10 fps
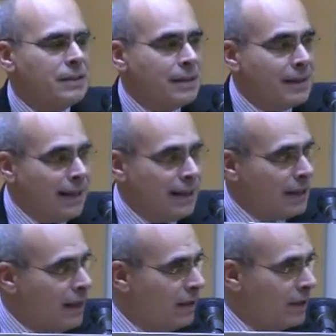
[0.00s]

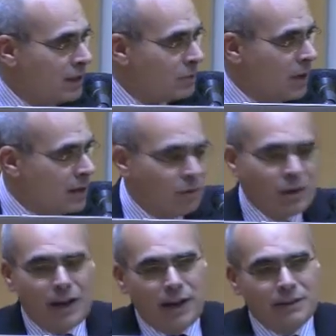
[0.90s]
And nowadays we are
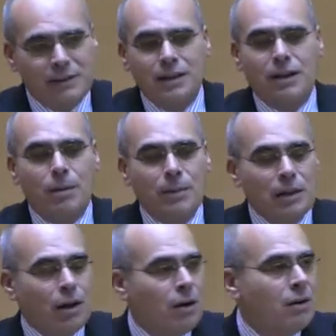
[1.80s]
looking at the
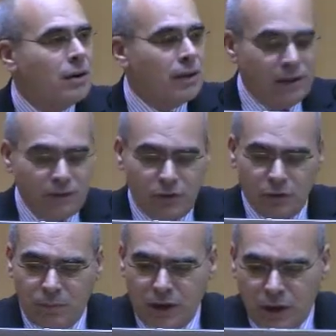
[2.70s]
common law of the
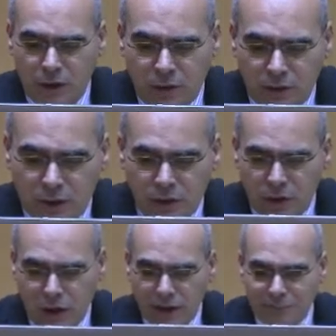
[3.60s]
European
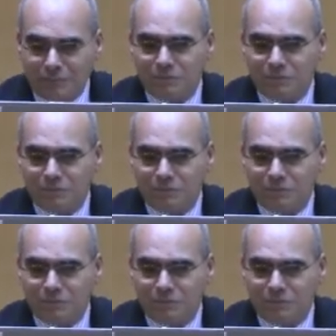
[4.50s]
Union.